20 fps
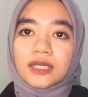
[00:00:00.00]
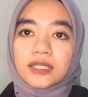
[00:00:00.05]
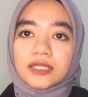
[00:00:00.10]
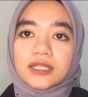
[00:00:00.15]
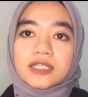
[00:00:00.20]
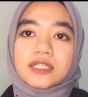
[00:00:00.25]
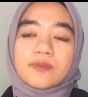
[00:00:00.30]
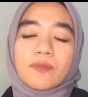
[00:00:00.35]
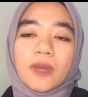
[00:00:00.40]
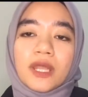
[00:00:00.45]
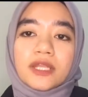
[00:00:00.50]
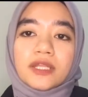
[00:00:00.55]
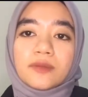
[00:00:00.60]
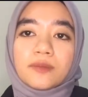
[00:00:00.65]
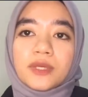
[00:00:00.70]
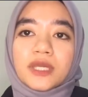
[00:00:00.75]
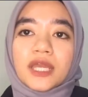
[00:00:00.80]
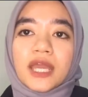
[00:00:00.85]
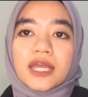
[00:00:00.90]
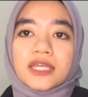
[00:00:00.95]
This
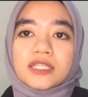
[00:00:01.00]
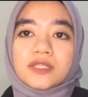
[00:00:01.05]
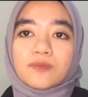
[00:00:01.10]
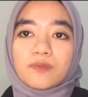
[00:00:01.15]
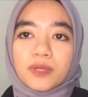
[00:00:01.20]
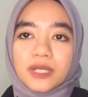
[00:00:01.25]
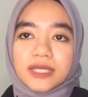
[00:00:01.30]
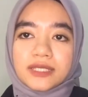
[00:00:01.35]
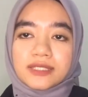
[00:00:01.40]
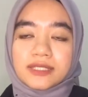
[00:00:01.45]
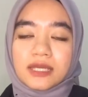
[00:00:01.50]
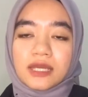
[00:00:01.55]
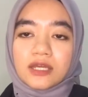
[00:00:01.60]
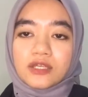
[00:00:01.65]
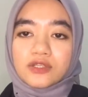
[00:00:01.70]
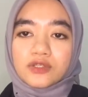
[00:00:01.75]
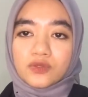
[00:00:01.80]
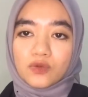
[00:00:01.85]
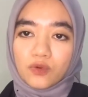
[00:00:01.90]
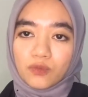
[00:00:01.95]
pandemic has placed
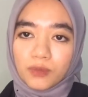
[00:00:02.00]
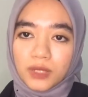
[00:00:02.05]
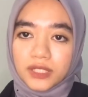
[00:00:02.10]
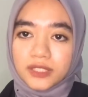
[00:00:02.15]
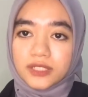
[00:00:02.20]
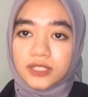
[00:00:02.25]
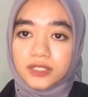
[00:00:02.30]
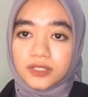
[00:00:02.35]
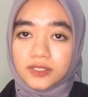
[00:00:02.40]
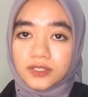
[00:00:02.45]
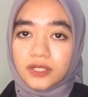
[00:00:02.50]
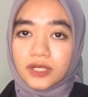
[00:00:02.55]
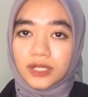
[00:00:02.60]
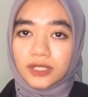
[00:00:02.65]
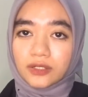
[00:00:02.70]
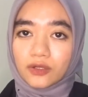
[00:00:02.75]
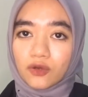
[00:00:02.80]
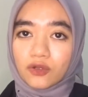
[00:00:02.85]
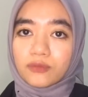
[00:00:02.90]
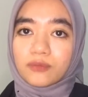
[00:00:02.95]
so much
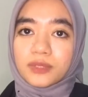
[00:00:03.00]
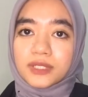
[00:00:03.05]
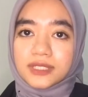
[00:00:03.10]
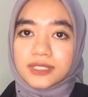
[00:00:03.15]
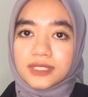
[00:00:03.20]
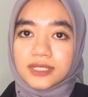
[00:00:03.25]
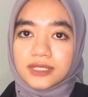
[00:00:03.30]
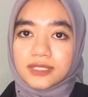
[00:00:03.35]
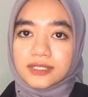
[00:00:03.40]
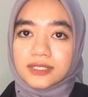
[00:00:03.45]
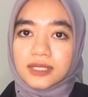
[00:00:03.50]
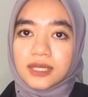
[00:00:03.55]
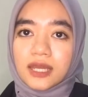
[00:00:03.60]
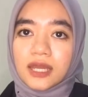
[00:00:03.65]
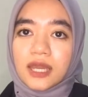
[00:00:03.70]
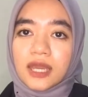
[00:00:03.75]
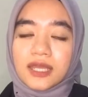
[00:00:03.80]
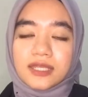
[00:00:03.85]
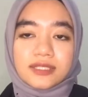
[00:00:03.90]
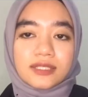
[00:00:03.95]
strain on business
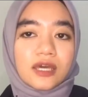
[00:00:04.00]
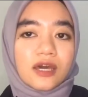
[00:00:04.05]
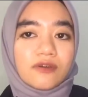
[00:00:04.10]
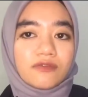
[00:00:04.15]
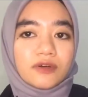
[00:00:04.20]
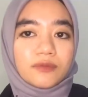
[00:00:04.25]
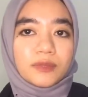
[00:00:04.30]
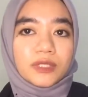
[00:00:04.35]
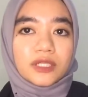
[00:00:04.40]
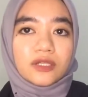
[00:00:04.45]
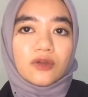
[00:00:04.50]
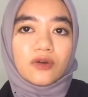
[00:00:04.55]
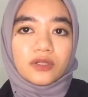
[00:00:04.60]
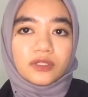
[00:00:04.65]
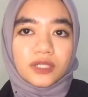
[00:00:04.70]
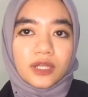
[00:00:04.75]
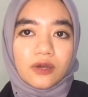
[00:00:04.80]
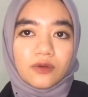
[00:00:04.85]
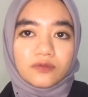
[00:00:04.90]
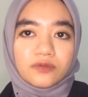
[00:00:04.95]
as government
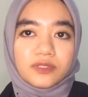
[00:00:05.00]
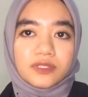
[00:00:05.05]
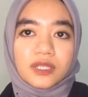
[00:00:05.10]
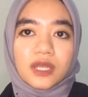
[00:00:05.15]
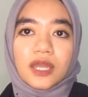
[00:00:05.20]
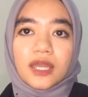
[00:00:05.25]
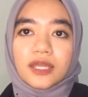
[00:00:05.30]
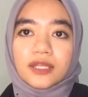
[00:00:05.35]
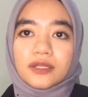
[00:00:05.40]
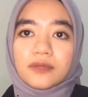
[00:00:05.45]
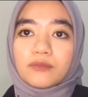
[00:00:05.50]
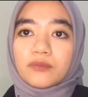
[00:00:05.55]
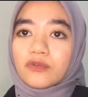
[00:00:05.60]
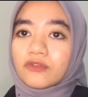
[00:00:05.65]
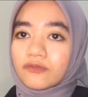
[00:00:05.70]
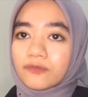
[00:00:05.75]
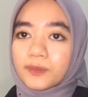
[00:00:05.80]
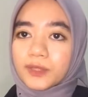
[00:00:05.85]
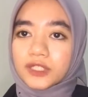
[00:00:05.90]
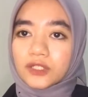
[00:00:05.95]
lockdowns and
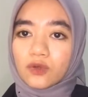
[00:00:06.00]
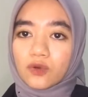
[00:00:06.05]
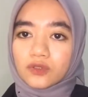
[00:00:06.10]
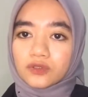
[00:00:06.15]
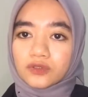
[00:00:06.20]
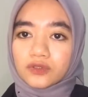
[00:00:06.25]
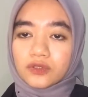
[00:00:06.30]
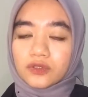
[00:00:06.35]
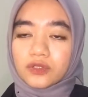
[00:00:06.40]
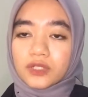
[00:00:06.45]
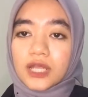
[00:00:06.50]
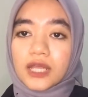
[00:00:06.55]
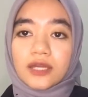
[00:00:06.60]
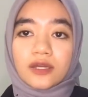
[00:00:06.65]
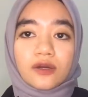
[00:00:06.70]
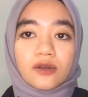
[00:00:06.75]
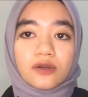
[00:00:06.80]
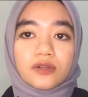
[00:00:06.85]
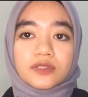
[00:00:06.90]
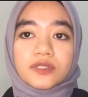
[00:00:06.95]
movement control
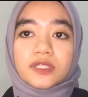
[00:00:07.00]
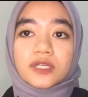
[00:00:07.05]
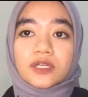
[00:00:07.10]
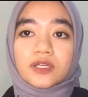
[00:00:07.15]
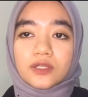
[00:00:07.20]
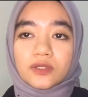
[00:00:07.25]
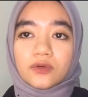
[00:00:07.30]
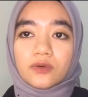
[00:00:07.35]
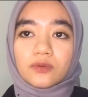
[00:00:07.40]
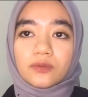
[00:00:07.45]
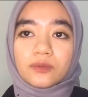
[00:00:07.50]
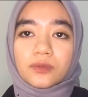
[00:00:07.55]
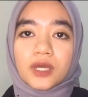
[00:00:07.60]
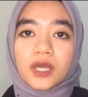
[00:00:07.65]
across the globe